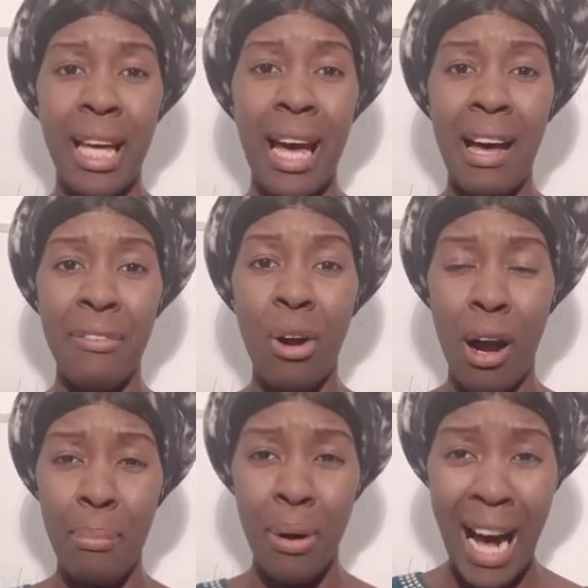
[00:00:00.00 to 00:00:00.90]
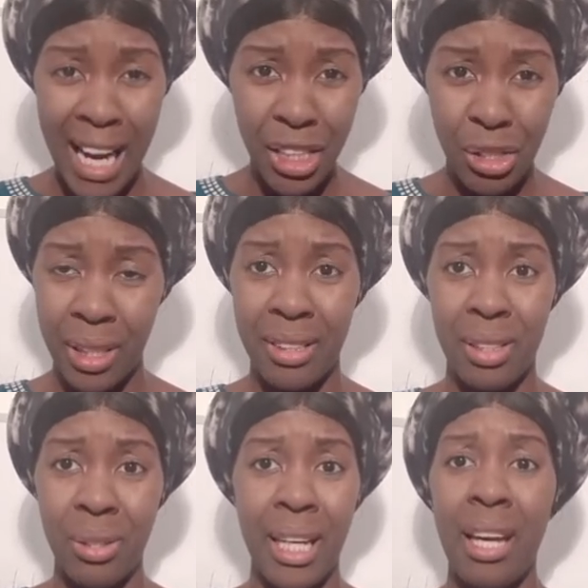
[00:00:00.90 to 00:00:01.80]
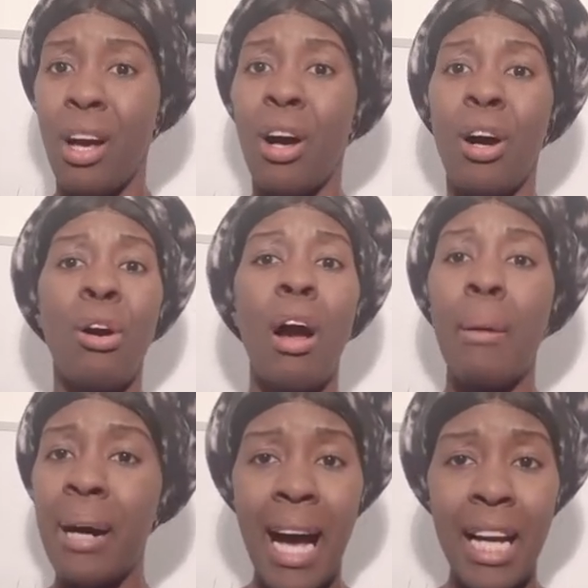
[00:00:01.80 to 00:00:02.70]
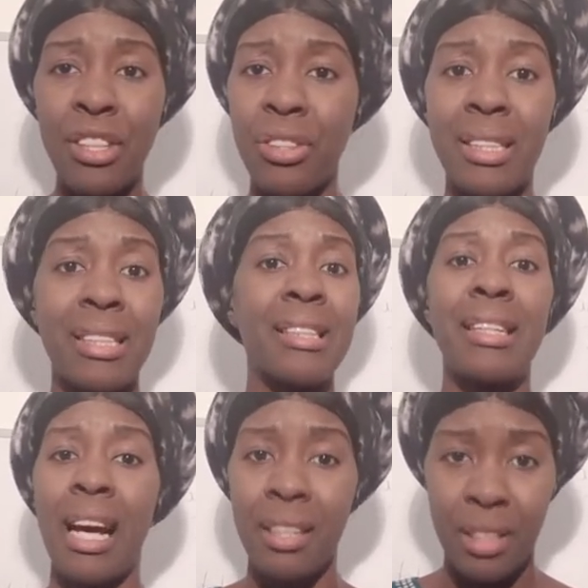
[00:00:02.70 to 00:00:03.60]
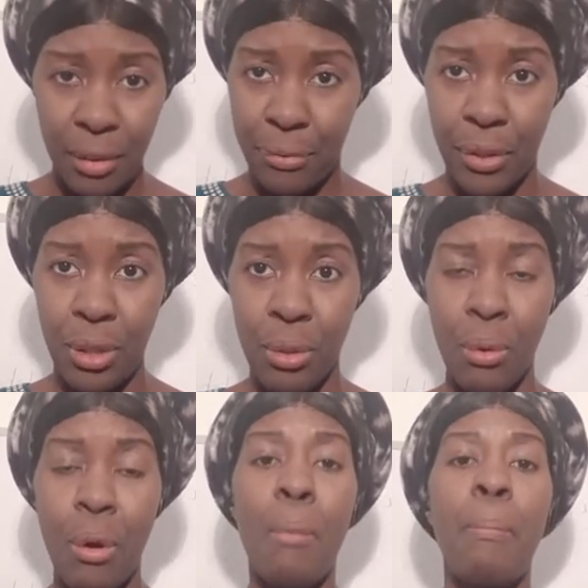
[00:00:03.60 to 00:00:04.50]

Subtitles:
have carbohydrates, okay? Carbohydrates is not good for you.